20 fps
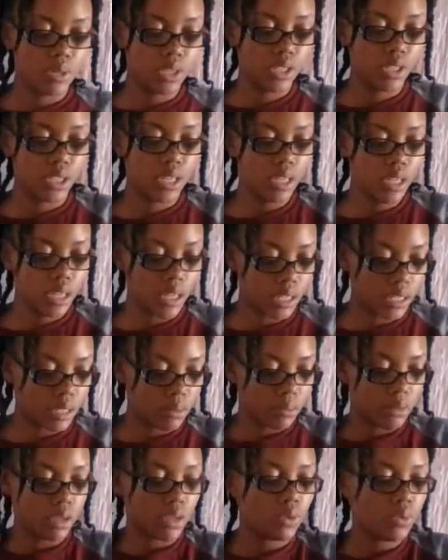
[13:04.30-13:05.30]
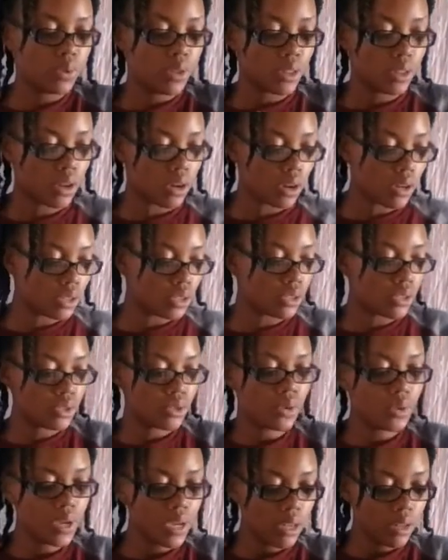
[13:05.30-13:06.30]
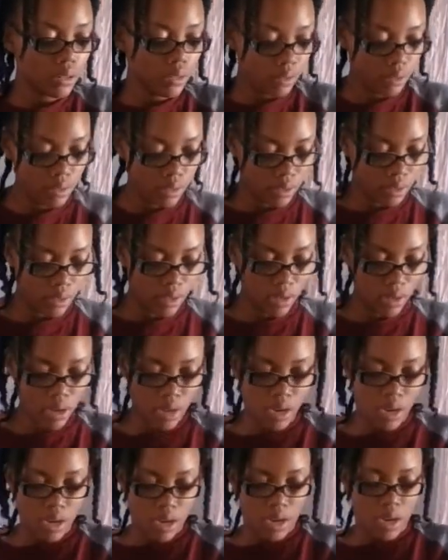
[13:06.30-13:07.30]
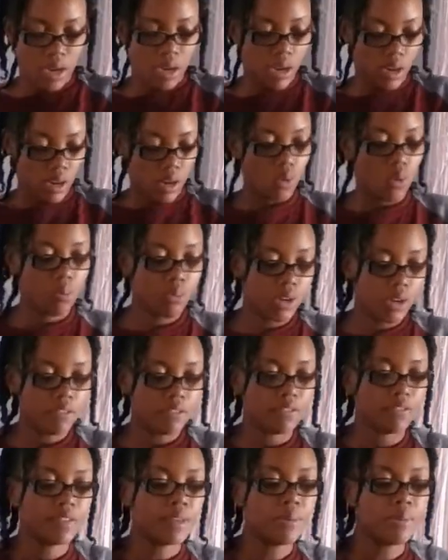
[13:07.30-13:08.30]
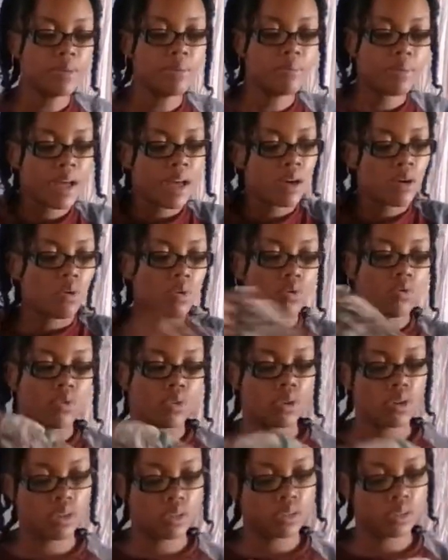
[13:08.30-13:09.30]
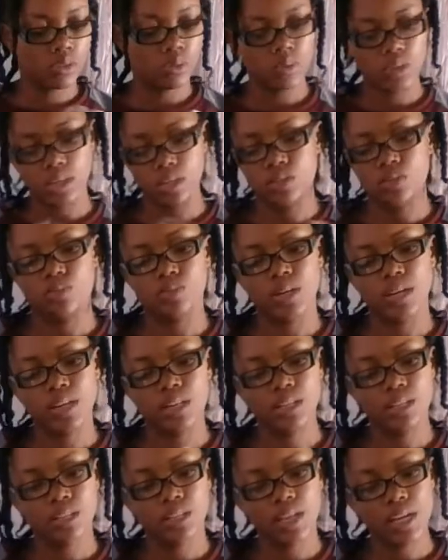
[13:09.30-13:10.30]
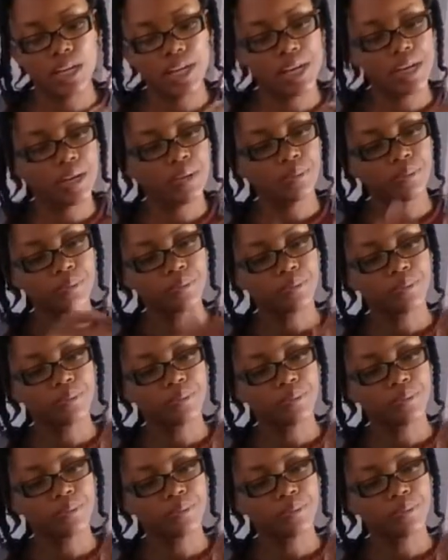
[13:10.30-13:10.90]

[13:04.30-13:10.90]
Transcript: machine because I'm done with all the sewing. Now I'm going to flip the bag over onto its right side.